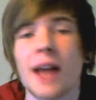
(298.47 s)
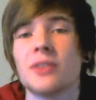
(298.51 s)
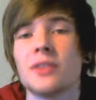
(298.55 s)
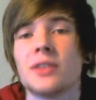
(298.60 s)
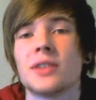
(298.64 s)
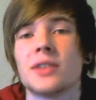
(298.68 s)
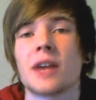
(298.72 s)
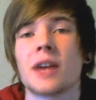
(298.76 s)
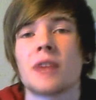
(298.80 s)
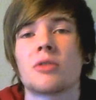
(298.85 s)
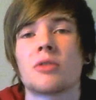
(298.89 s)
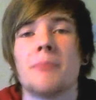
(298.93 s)
and
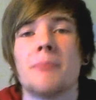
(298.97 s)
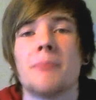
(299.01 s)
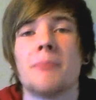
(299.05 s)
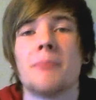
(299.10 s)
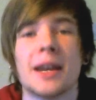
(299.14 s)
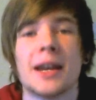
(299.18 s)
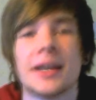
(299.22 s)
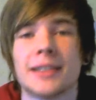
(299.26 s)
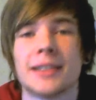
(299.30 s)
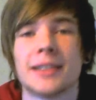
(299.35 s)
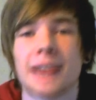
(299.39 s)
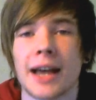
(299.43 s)
Zekrom
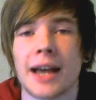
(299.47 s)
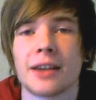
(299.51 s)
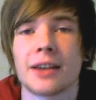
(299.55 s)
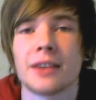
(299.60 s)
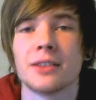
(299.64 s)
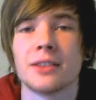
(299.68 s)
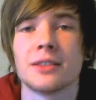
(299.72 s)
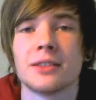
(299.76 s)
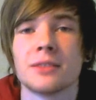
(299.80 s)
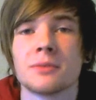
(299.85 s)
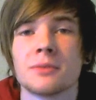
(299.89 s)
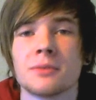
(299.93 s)
main
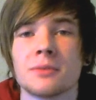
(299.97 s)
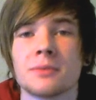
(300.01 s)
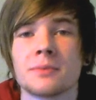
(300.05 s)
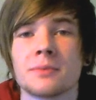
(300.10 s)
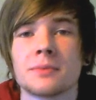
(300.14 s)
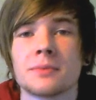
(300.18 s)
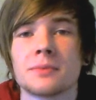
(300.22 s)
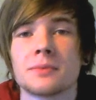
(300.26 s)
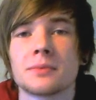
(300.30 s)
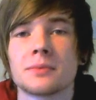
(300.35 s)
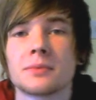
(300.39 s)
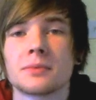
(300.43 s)
attackers.
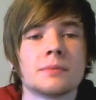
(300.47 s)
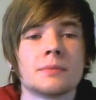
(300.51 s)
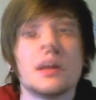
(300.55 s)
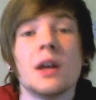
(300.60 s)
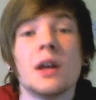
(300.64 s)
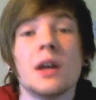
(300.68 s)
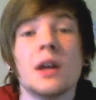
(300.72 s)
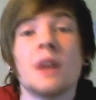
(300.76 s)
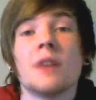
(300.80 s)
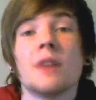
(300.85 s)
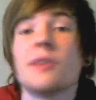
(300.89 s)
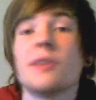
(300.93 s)

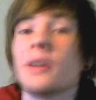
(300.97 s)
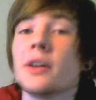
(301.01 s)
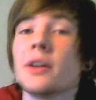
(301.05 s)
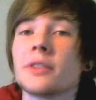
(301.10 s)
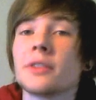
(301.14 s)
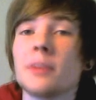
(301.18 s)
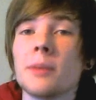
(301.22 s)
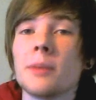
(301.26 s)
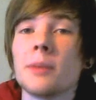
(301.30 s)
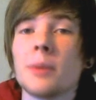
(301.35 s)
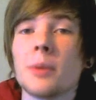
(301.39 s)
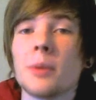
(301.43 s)

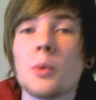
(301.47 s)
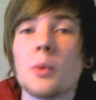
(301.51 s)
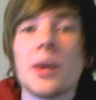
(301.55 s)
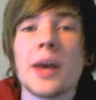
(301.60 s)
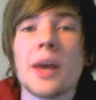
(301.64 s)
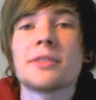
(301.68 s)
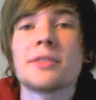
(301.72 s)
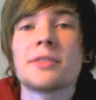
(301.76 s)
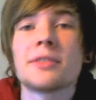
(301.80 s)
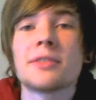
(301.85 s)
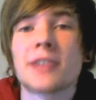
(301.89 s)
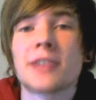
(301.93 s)
First up, we have